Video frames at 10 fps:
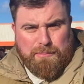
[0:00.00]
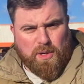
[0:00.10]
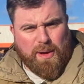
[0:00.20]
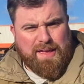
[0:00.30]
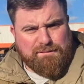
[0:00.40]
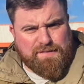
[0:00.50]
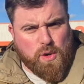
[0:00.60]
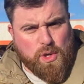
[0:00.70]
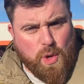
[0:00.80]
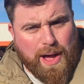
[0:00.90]
by the way. Fill
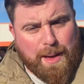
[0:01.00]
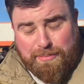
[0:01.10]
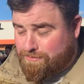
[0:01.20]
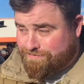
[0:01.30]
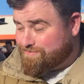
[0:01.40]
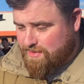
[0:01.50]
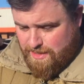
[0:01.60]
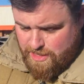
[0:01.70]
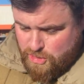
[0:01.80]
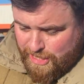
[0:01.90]
you up.
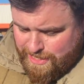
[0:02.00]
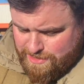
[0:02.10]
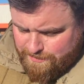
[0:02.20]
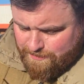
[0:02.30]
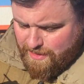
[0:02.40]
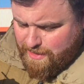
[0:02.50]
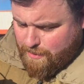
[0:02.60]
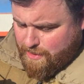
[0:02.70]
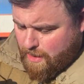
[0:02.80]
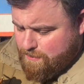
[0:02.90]
Genius. Here
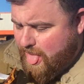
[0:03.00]
we go.